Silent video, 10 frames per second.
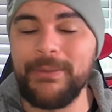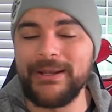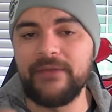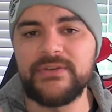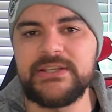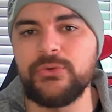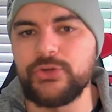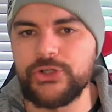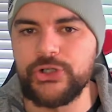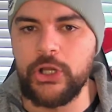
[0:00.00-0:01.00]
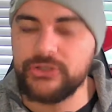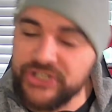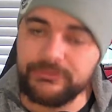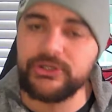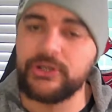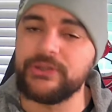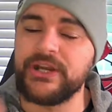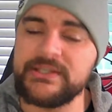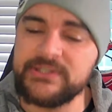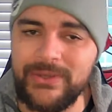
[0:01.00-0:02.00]
But every single shot, jump shot that
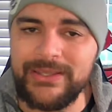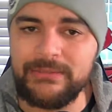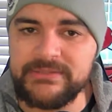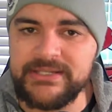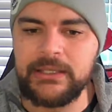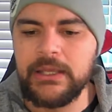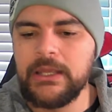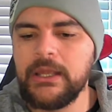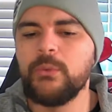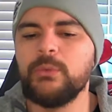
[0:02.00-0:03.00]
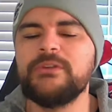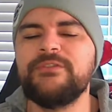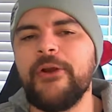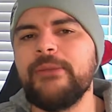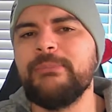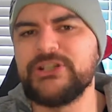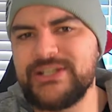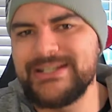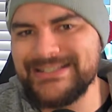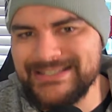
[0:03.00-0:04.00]
I saw him take, was very
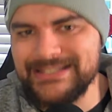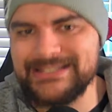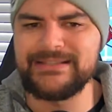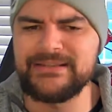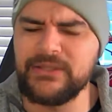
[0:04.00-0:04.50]
much consistent.